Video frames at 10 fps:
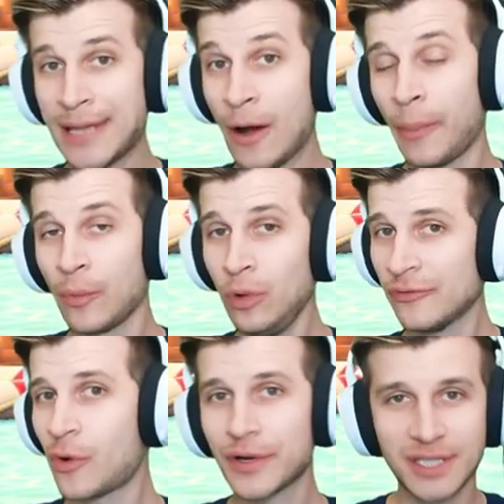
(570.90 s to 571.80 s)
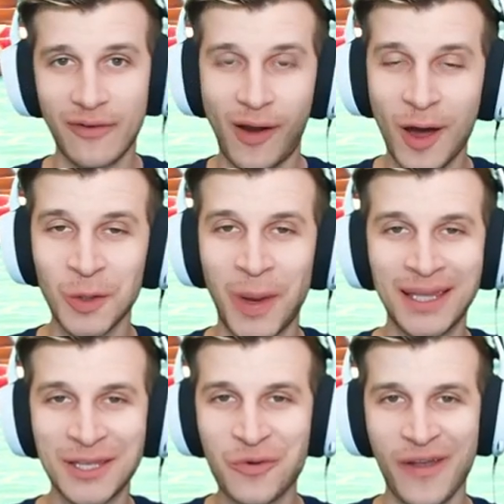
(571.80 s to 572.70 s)
Now, we'll of course cover
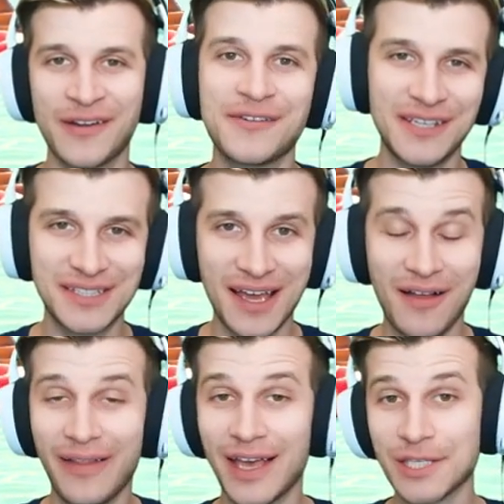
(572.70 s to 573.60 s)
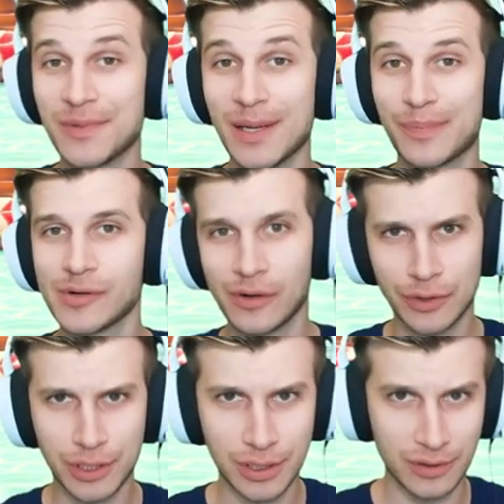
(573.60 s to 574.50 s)
Halloween in greater detail as we
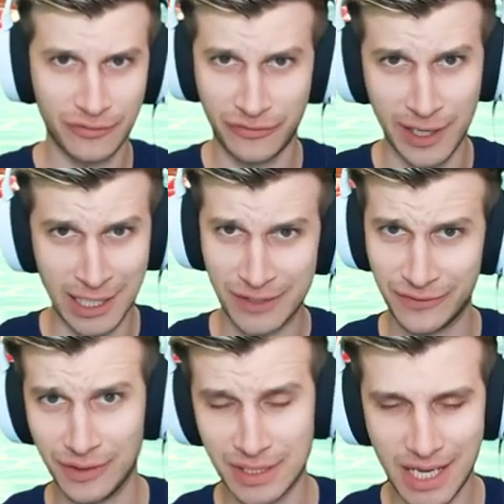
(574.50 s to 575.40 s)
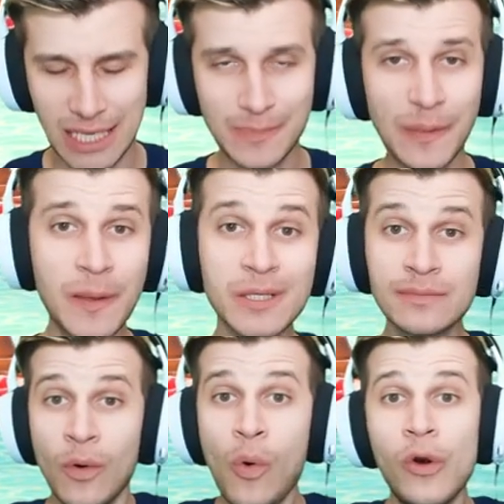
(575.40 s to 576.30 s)
approach the fateful date, but there's
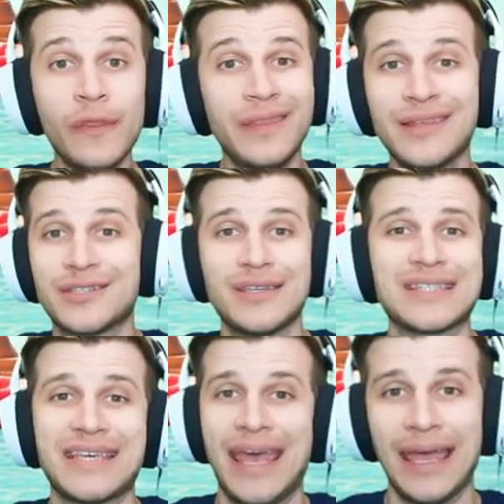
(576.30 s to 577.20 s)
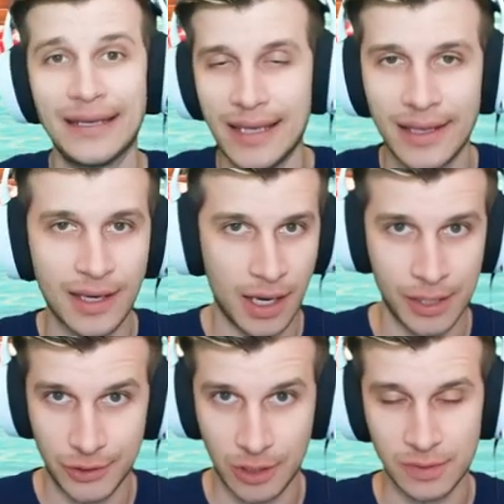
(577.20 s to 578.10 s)
more than just candy and
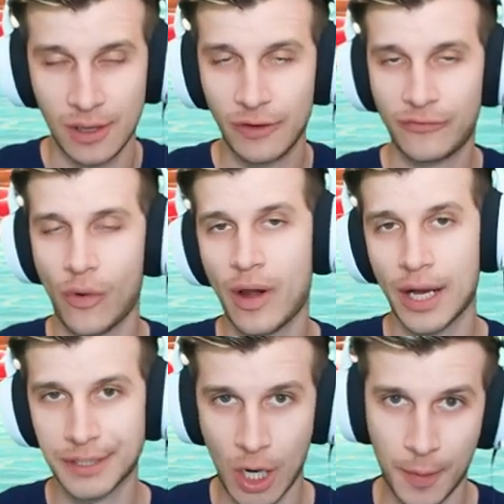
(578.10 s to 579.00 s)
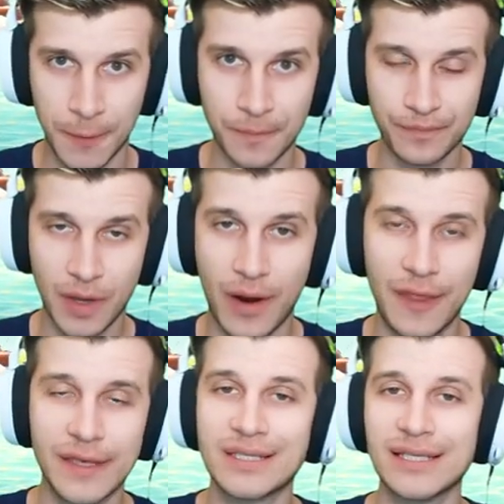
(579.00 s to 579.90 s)
costumes for October. All
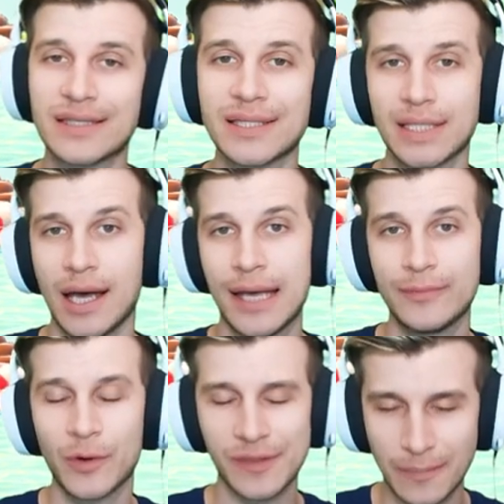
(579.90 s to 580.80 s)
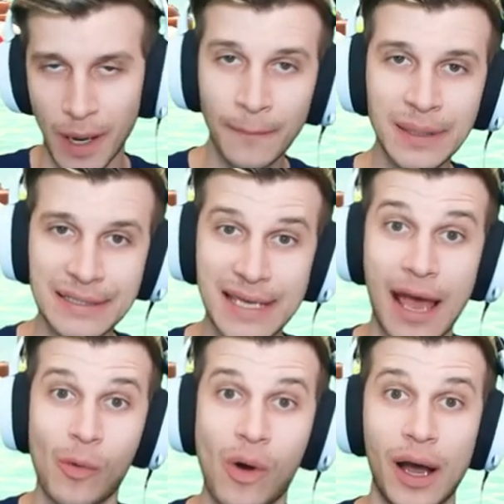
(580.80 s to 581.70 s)
right, this is the time where the pumpkin
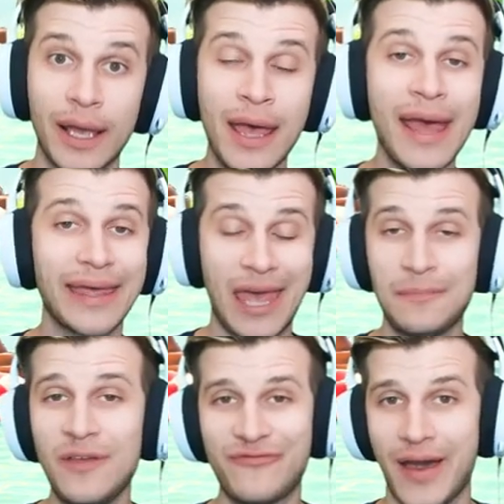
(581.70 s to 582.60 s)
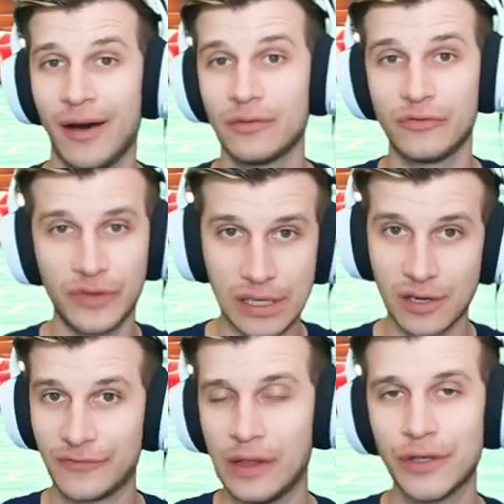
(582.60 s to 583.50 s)
DIY can be found via
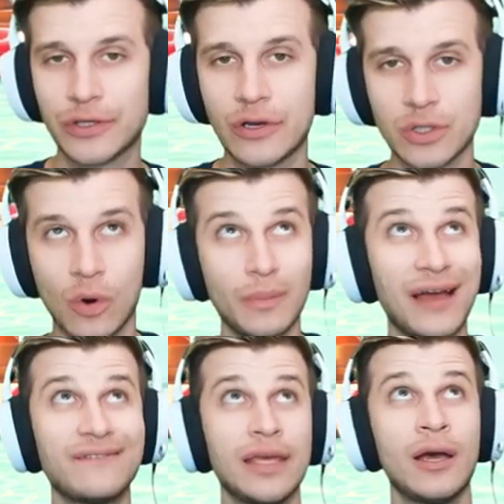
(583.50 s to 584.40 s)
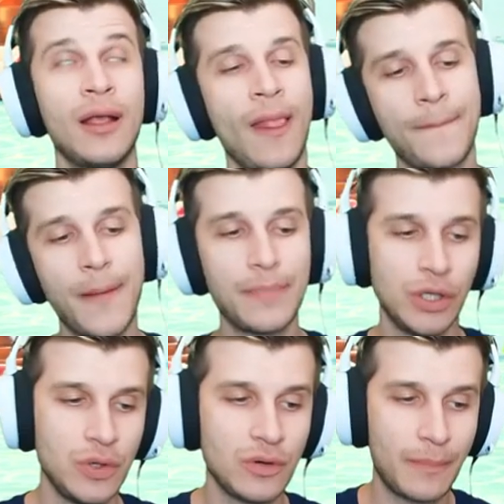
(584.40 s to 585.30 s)
your villagers or by via the
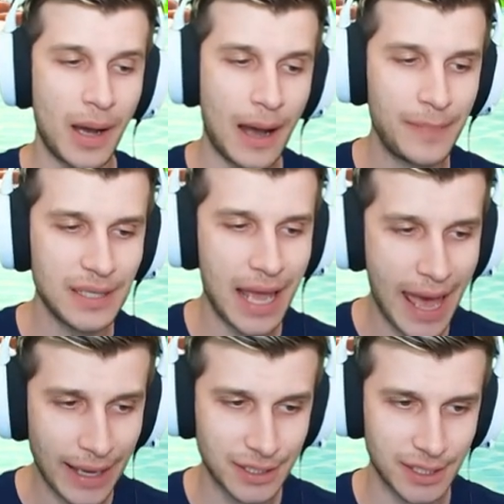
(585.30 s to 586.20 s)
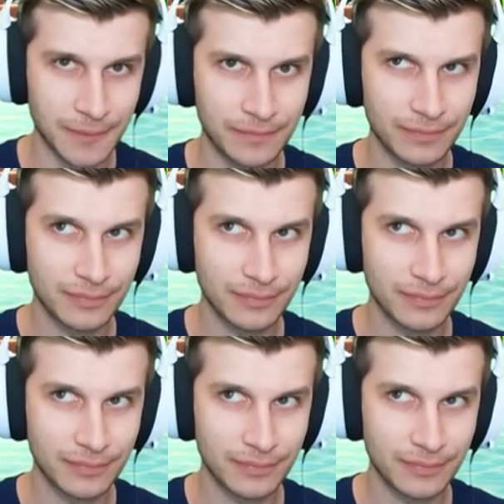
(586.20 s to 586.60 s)
balloon pop in action.